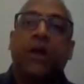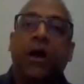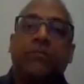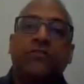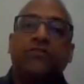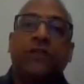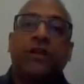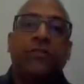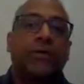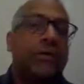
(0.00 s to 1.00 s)

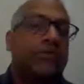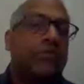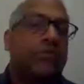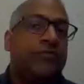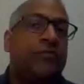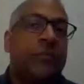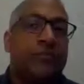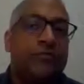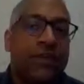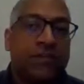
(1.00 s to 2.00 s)
concentrating, but that's different than
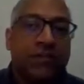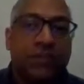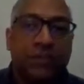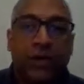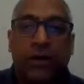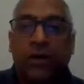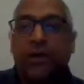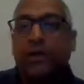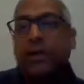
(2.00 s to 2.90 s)
obsessing about it.